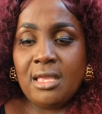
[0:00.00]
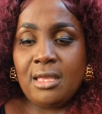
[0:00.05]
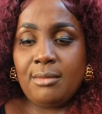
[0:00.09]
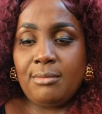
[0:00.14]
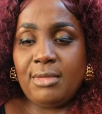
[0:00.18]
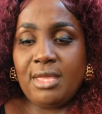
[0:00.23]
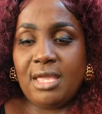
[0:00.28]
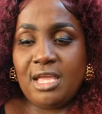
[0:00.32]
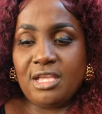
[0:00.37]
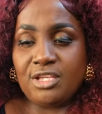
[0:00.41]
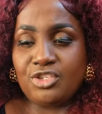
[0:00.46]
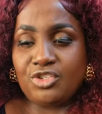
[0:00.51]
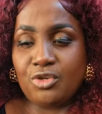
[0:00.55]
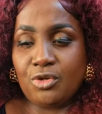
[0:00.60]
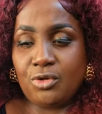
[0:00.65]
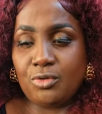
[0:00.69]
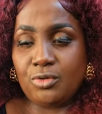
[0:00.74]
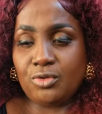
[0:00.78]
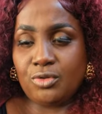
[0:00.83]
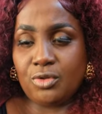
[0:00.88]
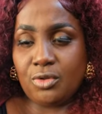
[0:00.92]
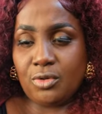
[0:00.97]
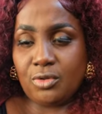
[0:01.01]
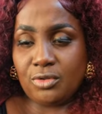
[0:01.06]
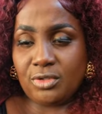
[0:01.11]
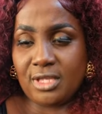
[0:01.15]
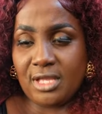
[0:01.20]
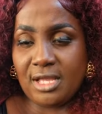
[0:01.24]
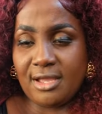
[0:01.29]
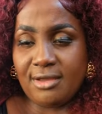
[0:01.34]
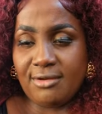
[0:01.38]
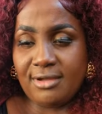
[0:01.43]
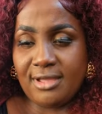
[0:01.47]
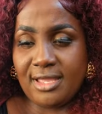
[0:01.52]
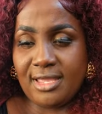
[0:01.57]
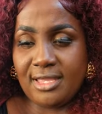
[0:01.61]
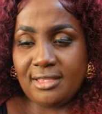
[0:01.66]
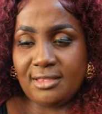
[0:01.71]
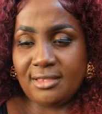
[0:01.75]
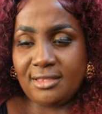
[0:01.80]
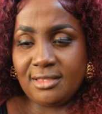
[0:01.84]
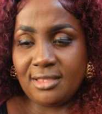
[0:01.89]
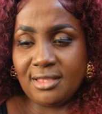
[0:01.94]
me a shout out,
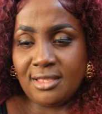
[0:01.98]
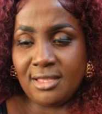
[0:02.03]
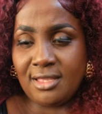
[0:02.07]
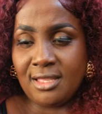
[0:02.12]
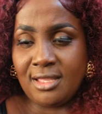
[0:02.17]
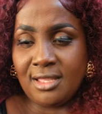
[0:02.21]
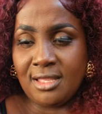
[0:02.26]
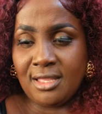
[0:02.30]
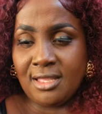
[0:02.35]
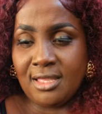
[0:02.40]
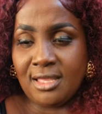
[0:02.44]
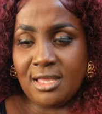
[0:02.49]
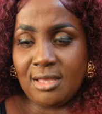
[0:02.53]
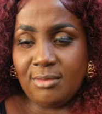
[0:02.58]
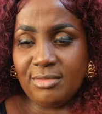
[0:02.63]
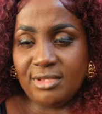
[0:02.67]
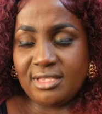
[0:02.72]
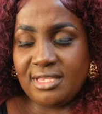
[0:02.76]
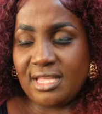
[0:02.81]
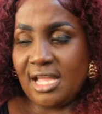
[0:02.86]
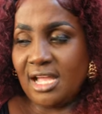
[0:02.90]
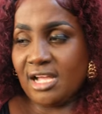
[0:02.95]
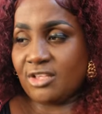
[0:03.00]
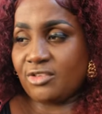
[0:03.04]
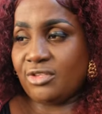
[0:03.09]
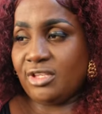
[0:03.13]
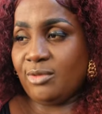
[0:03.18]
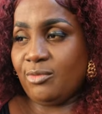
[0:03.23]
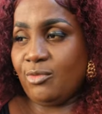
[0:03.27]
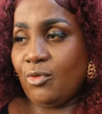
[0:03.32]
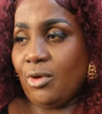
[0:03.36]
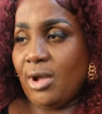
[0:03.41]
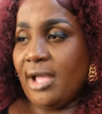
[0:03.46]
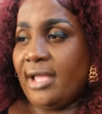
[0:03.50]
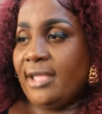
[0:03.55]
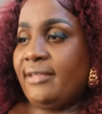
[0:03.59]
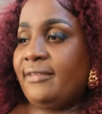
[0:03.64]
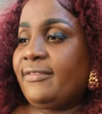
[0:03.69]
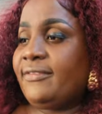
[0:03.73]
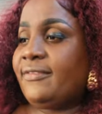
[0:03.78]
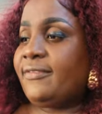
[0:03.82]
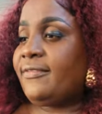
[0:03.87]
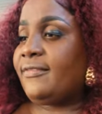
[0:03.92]
alright? I'm a talk to him
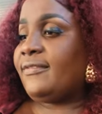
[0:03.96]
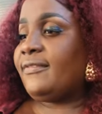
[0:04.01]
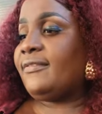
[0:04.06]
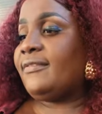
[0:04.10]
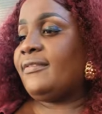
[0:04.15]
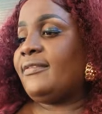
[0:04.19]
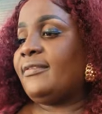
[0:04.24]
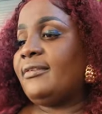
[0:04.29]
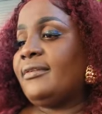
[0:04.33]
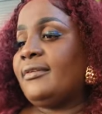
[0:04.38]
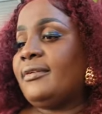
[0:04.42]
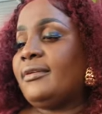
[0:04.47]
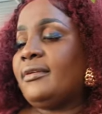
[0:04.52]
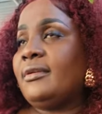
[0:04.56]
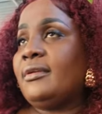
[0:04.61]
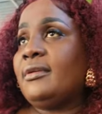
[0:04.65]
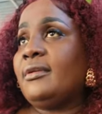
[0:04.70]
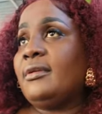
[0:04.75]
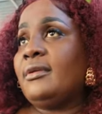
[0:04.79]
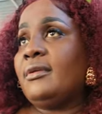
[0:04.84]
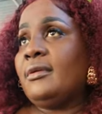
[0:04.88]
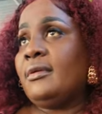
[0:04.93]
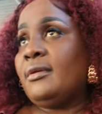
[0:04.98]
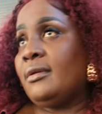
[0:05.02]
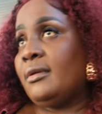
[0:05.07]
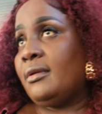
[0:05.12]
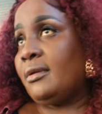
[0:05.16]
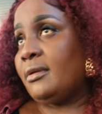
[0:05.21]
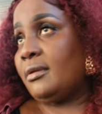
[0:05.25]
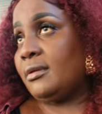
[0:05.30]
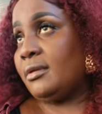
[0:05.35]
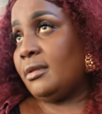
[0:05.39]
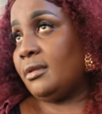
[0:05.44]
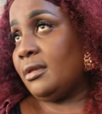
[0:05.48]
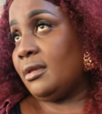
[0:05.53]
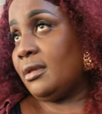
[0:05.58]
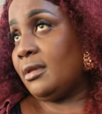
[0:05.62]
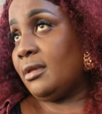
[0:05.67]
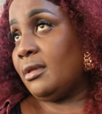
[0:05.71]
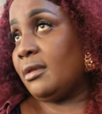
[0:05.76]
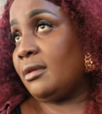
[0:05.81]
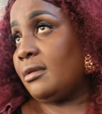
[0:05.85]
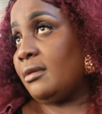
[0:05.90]
wife.
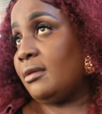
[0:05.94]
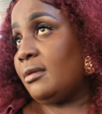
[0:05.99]
Yeah.